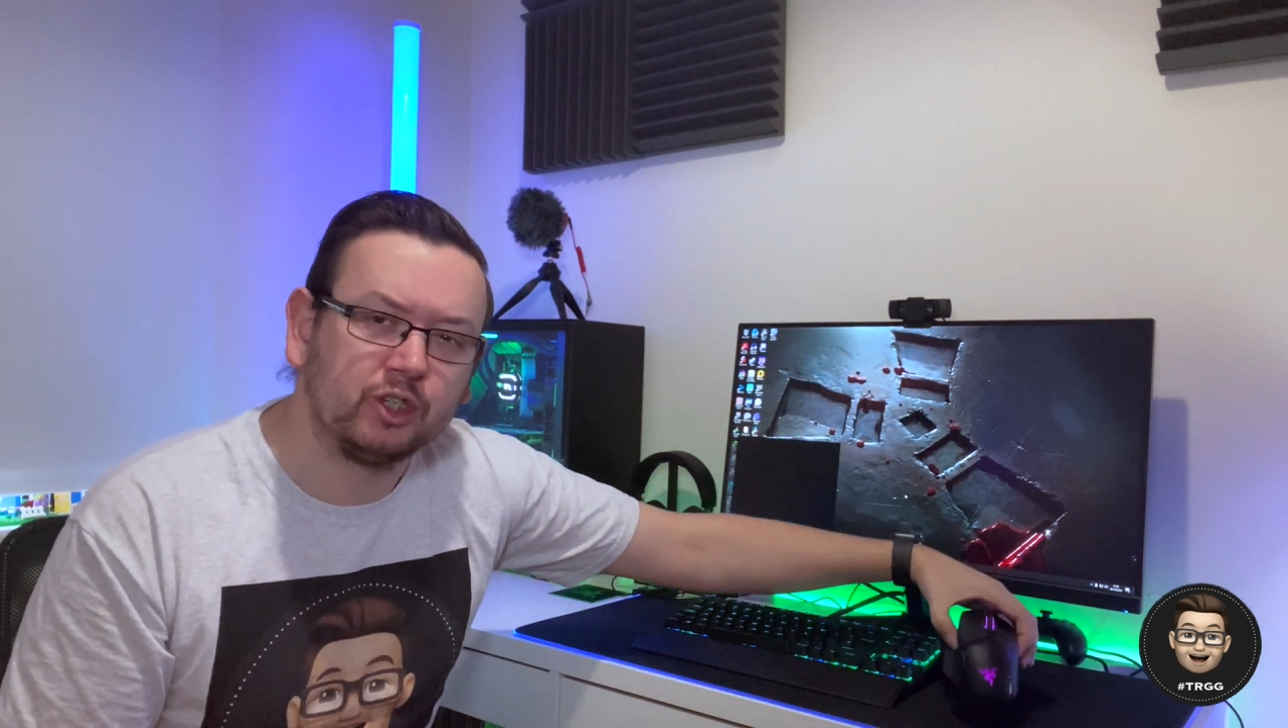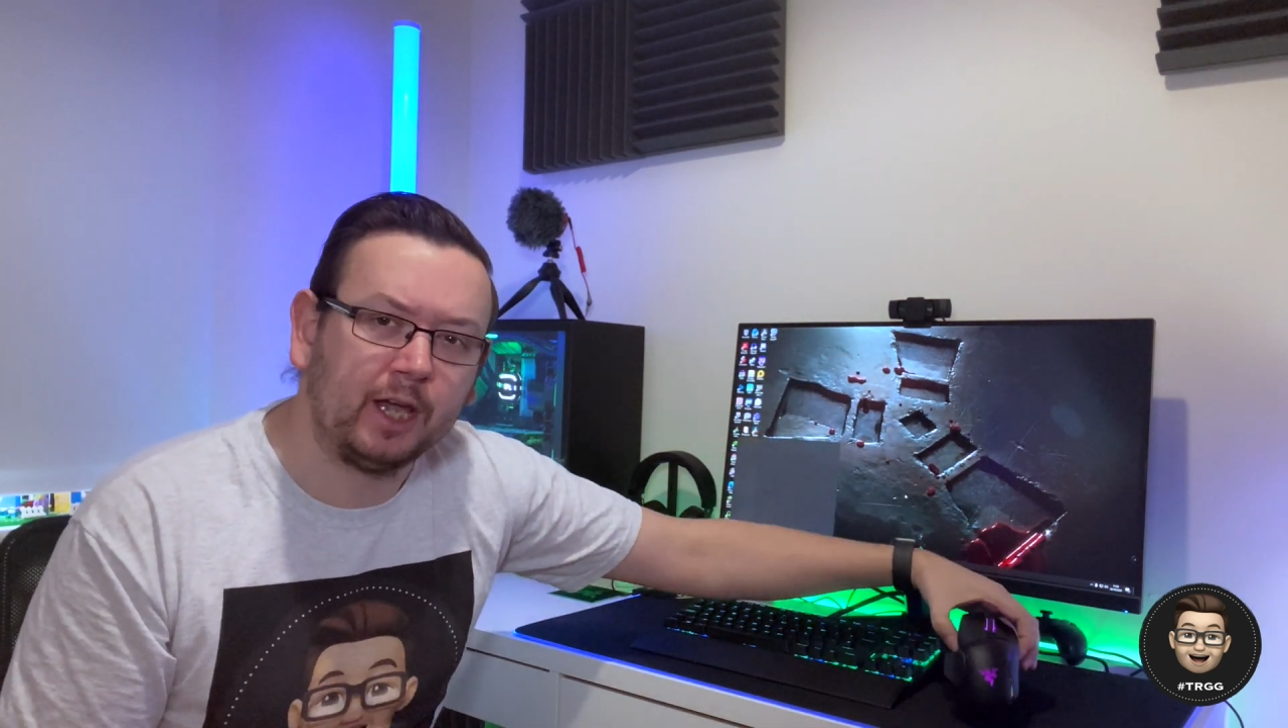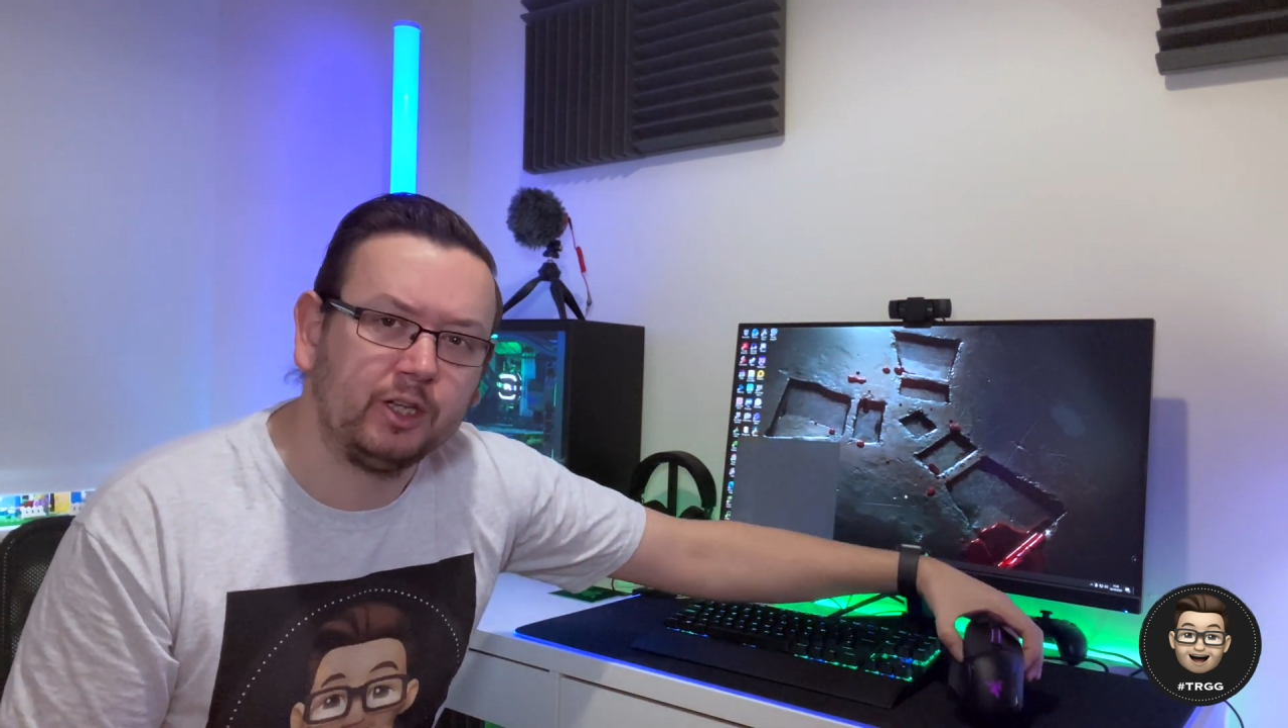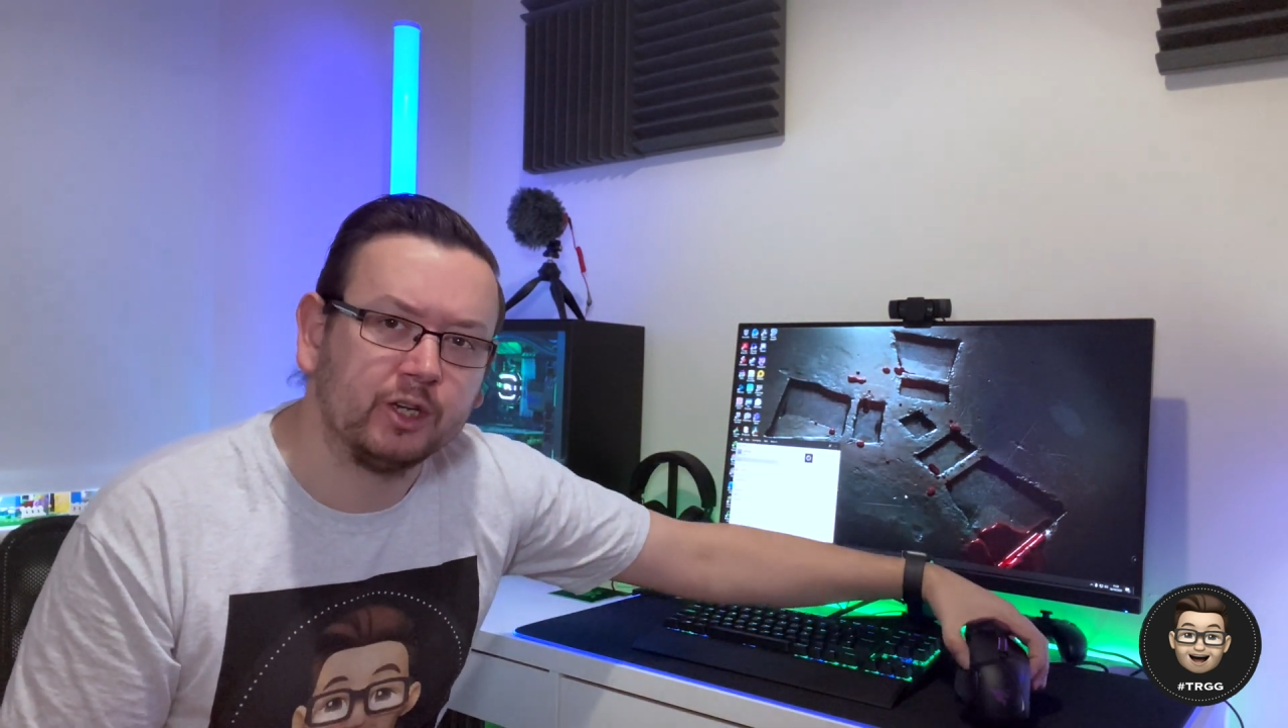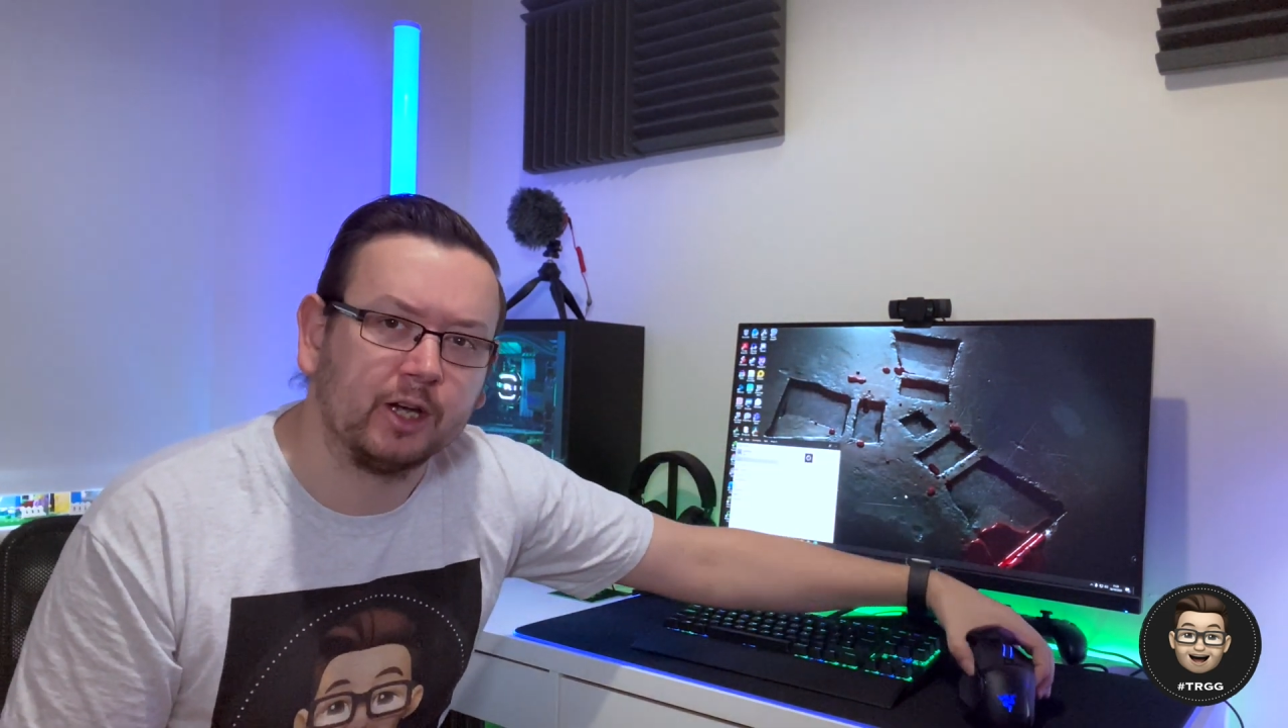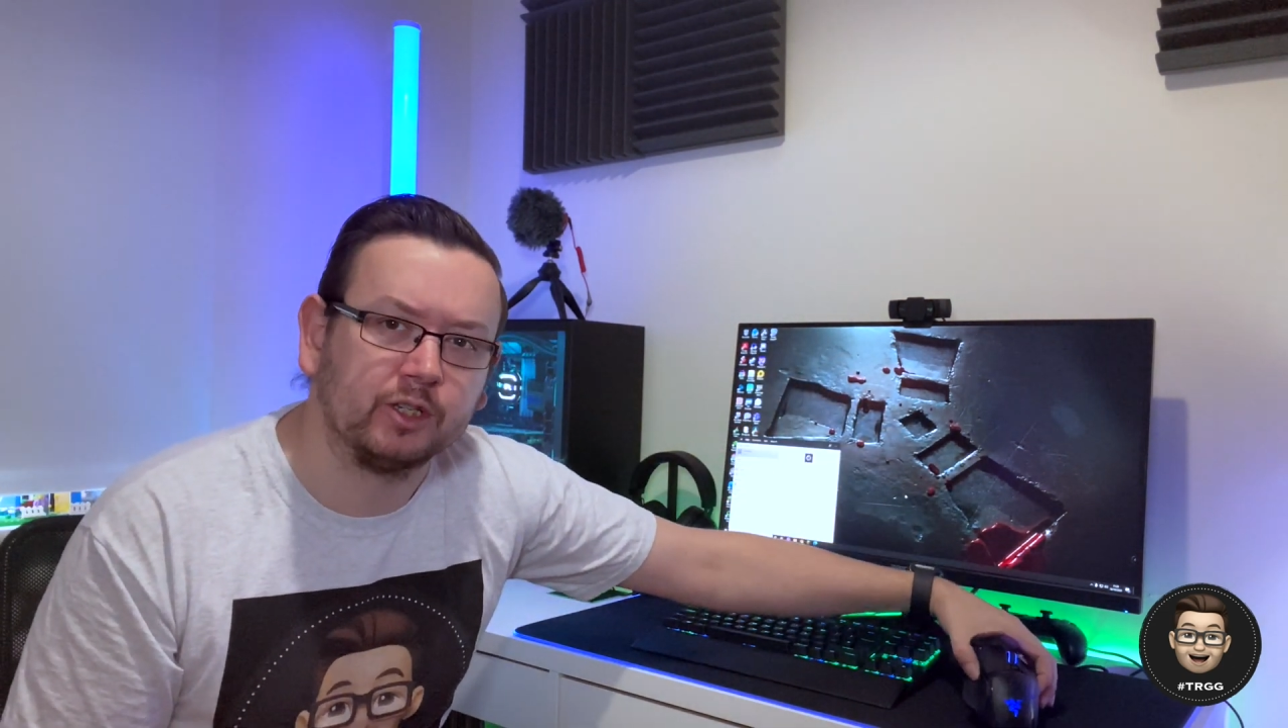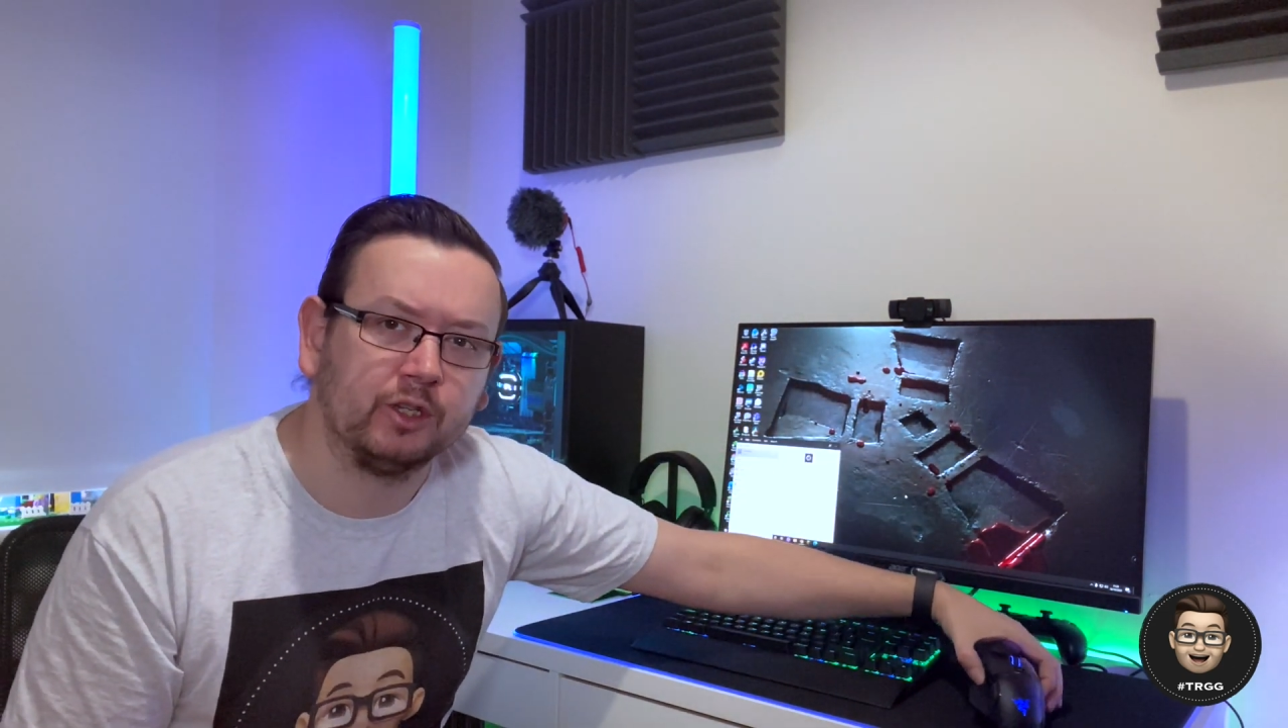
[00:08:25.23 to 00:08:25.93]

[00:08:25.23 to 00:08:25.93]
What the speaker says: change actually.